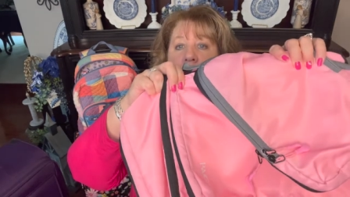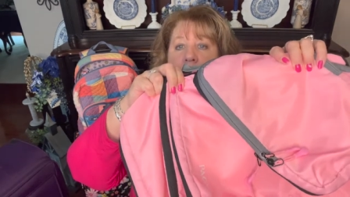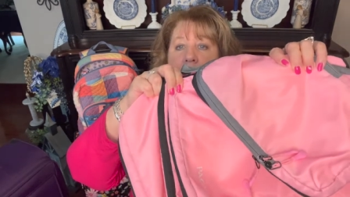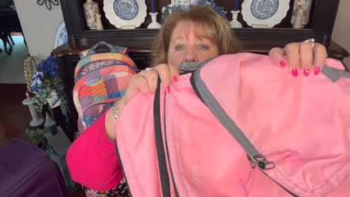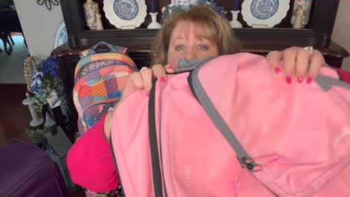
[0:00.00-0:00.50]

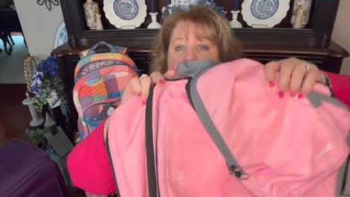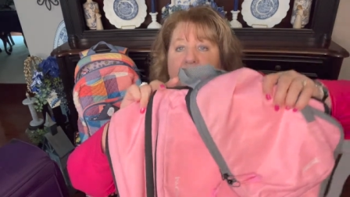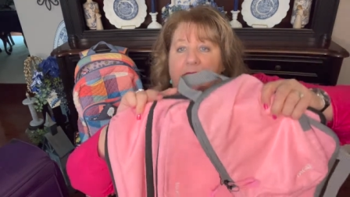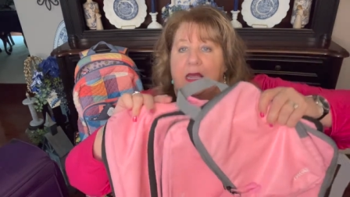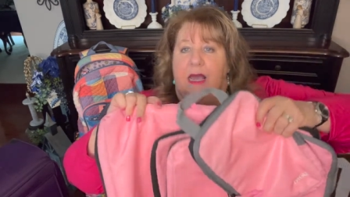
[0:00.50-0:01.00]
in
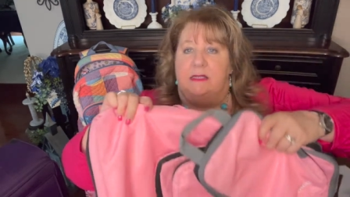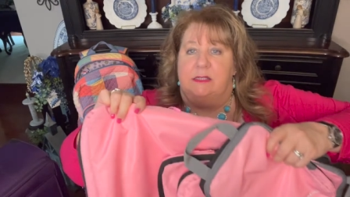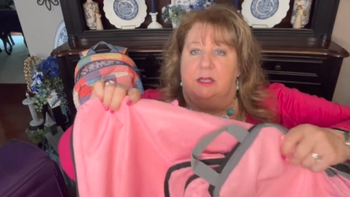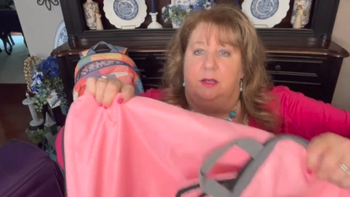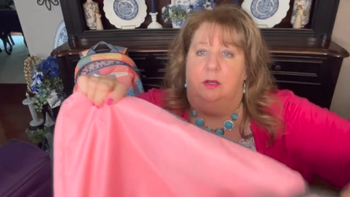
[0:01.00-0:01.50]
this
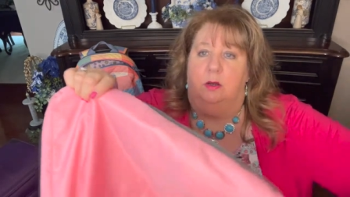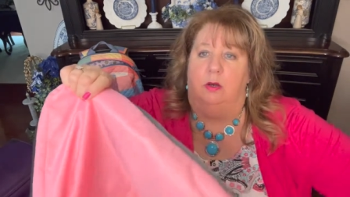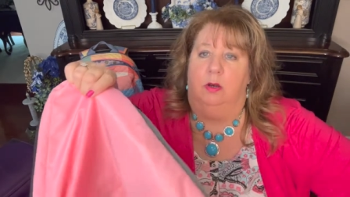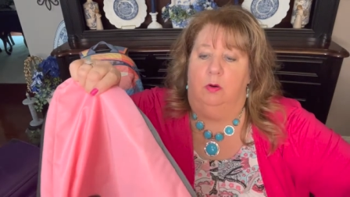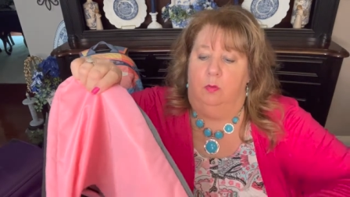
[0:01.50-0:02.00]
set.
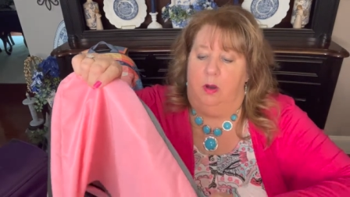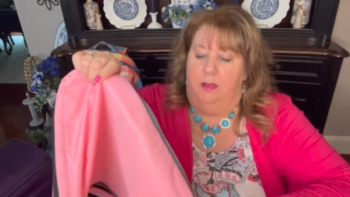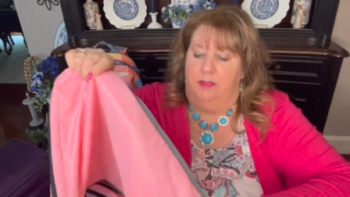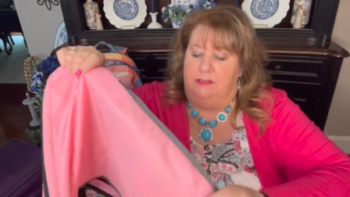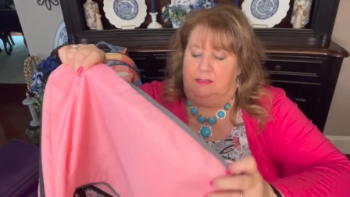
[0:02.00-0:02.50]

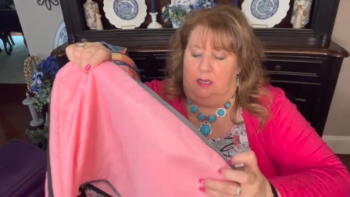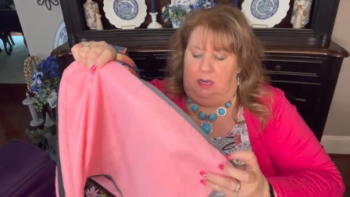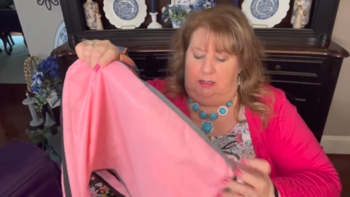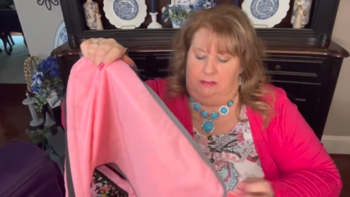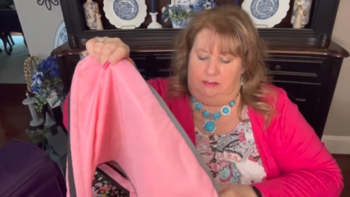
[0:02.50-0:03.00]
One this
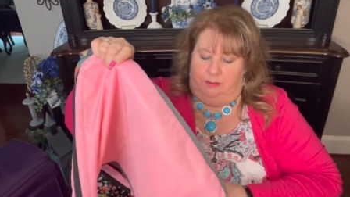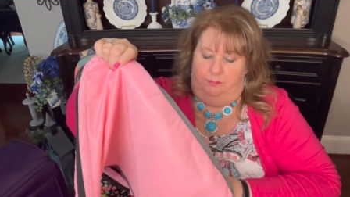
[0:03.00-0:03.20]
size.